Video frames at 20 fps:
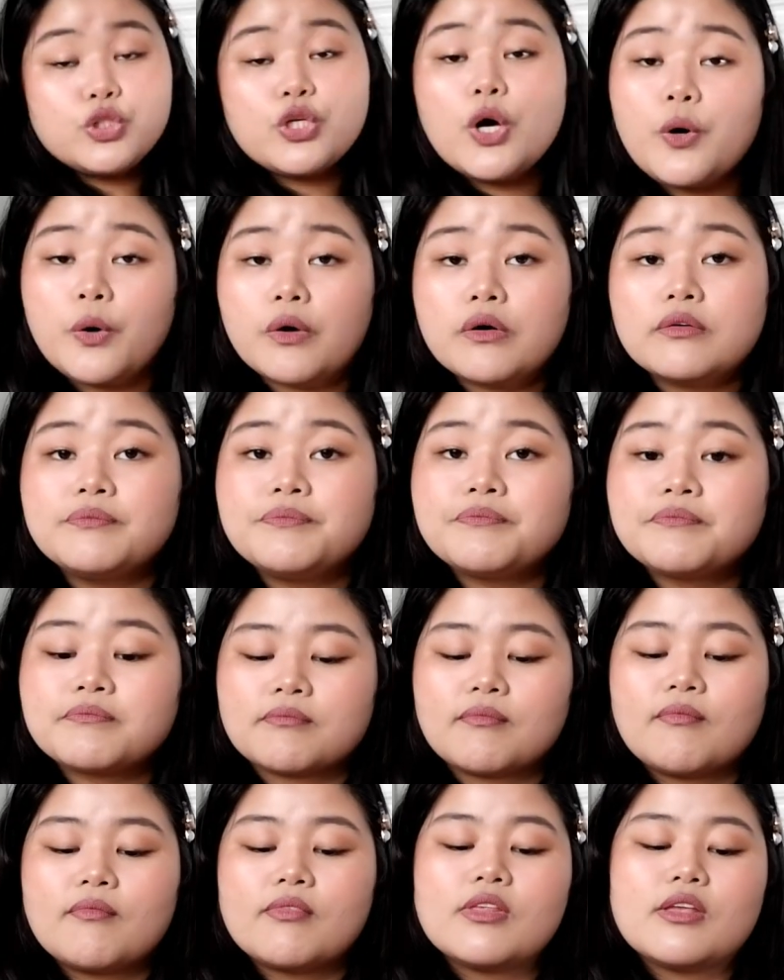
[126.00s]
So,
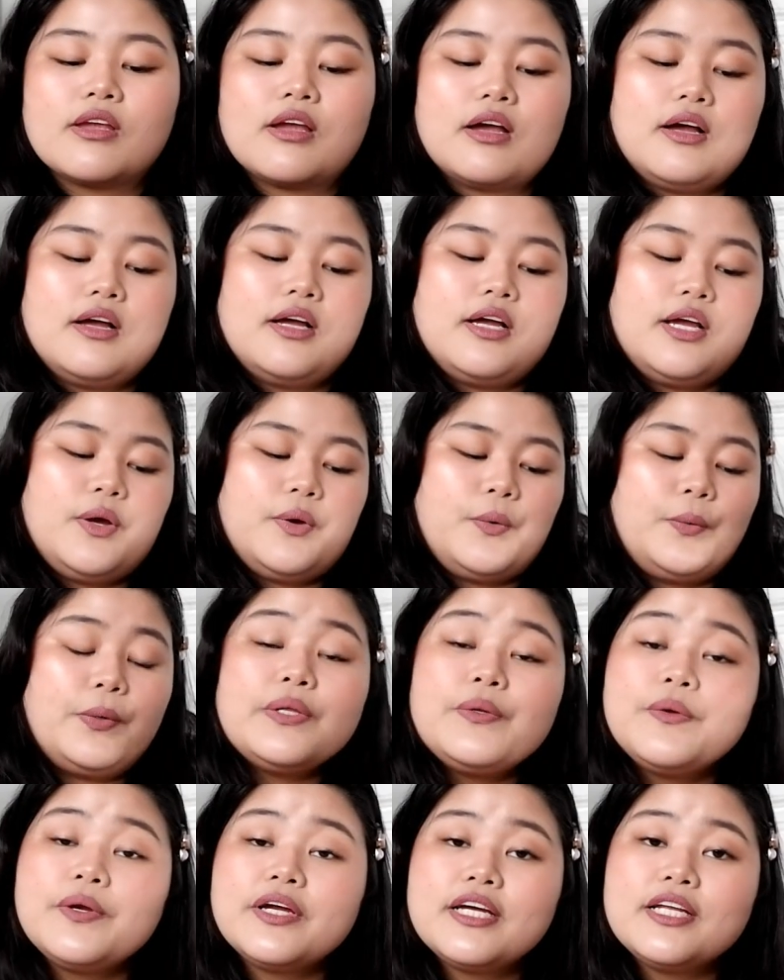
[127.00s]

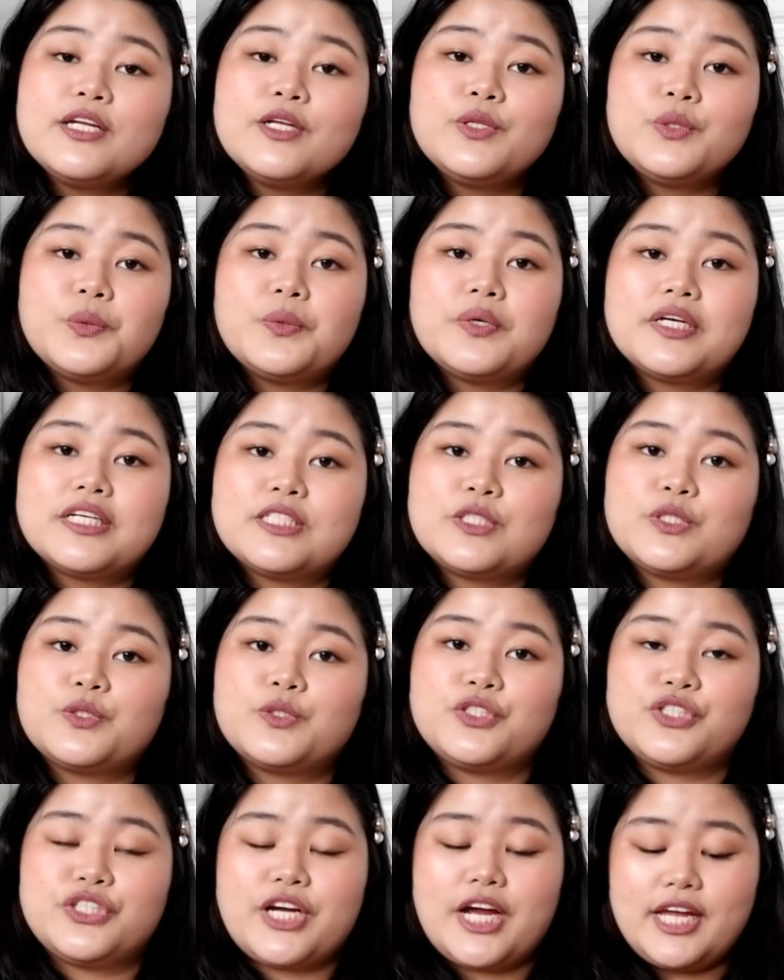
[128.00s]
what we're gonna do is
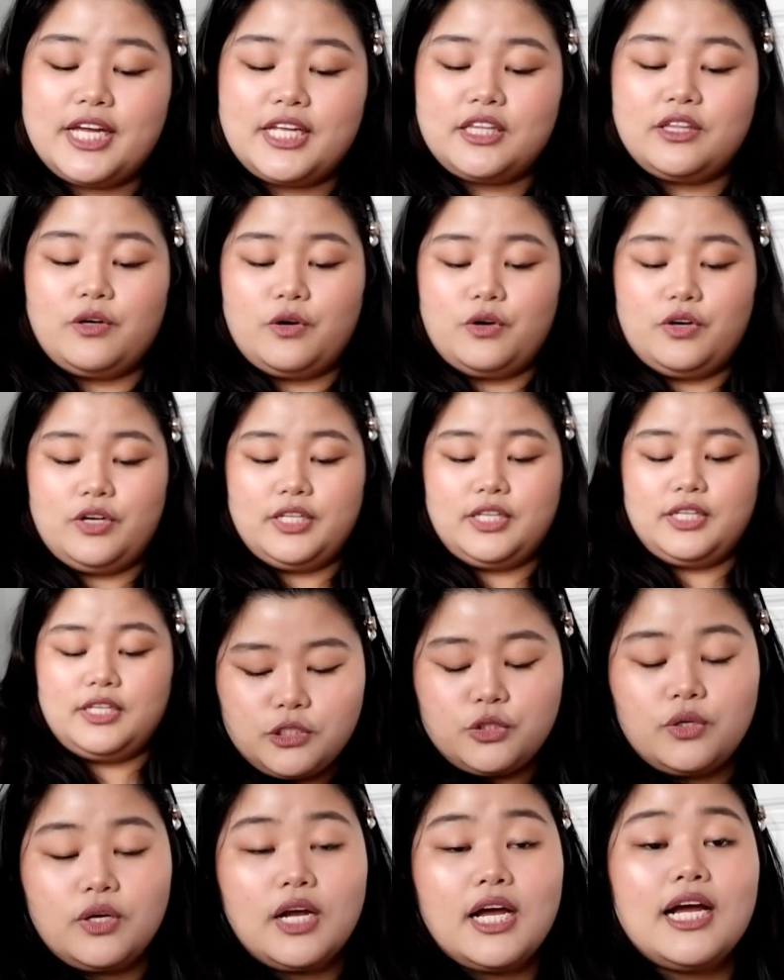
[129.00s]
to try it on.
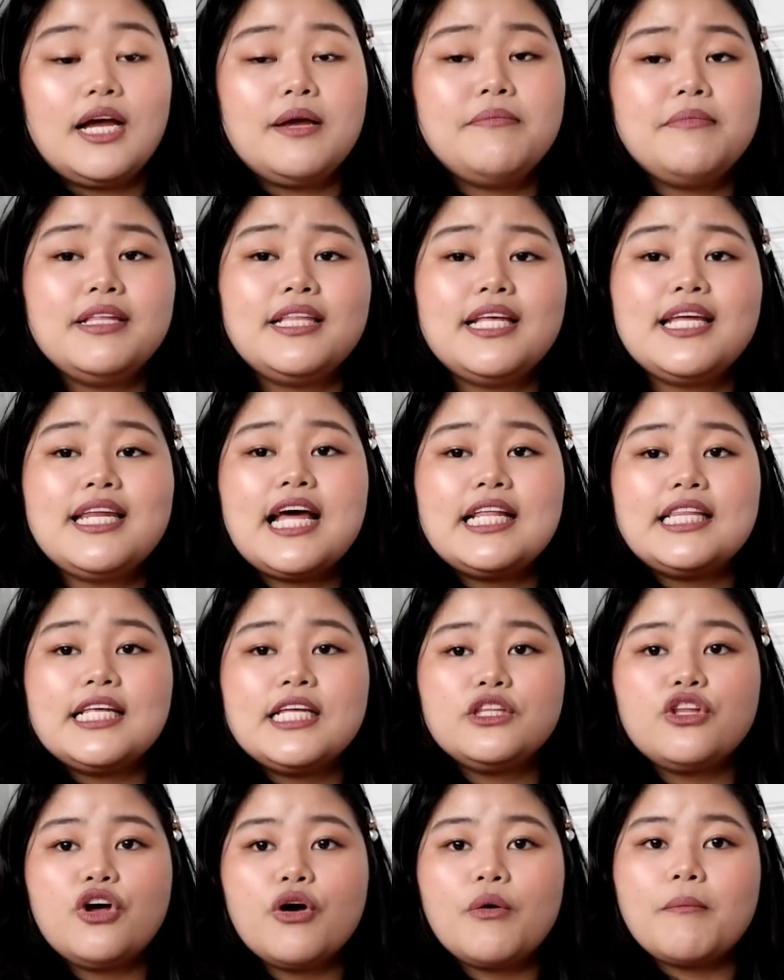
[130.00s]
So, gagamitin
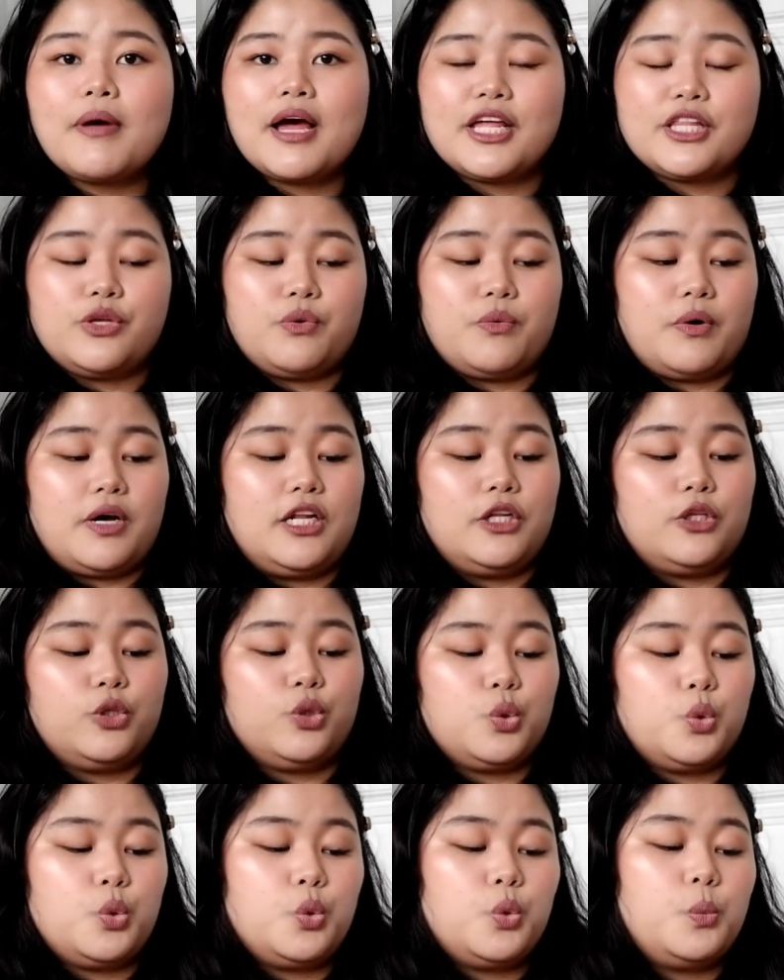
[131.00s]
natin tong manual
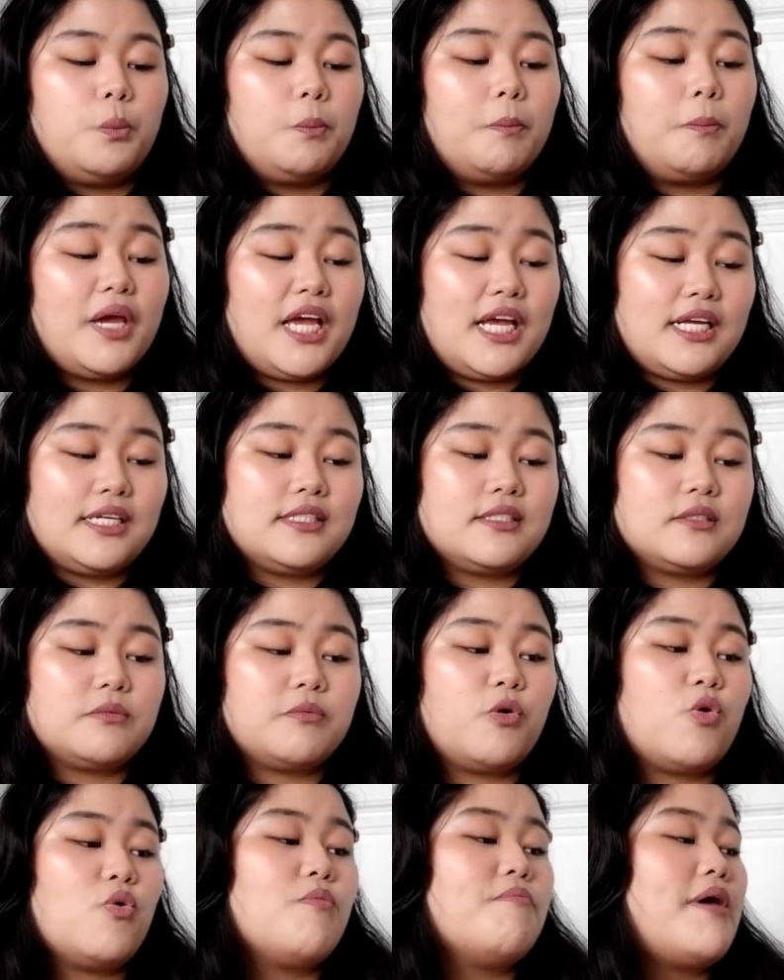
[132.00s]
to base
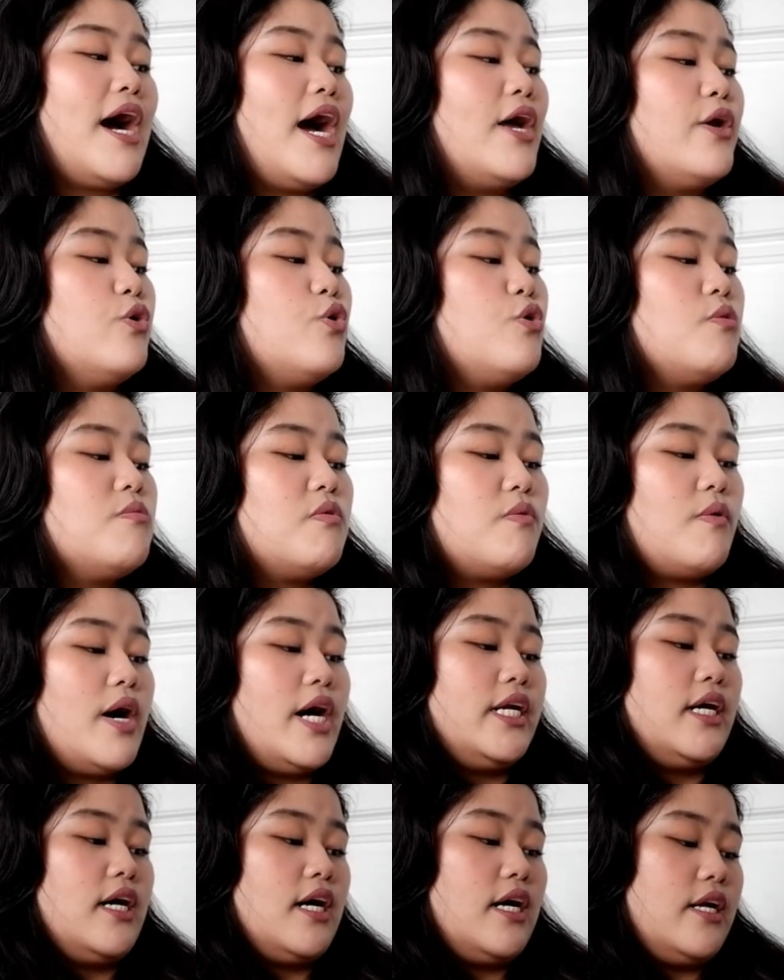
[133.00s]
kung paano
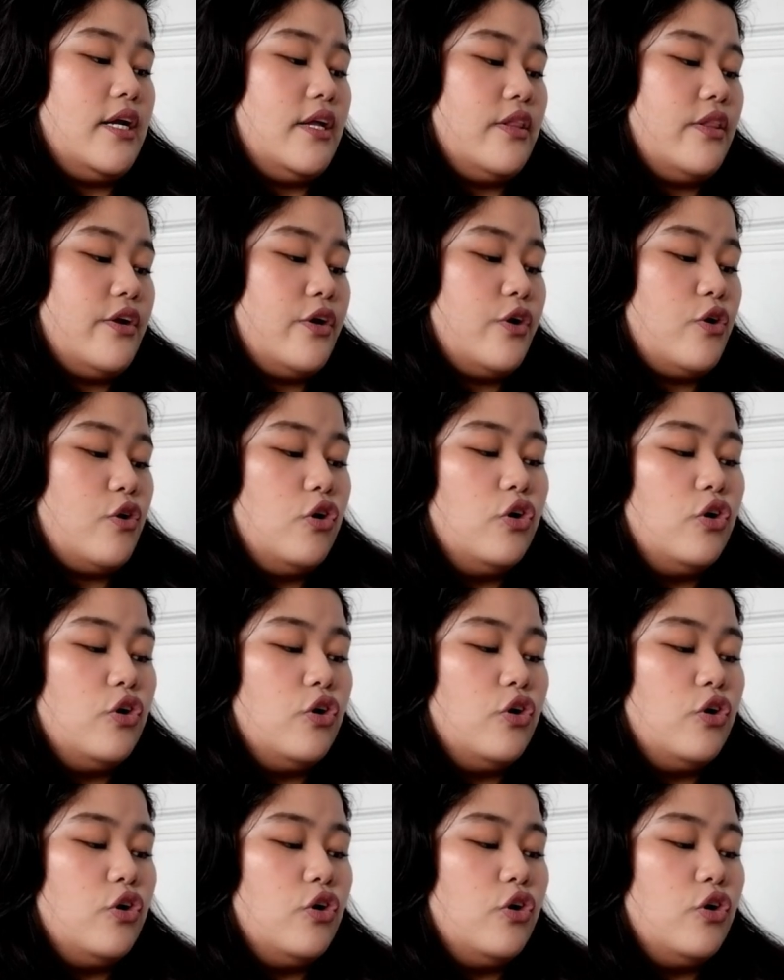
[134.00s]
gumawa ng another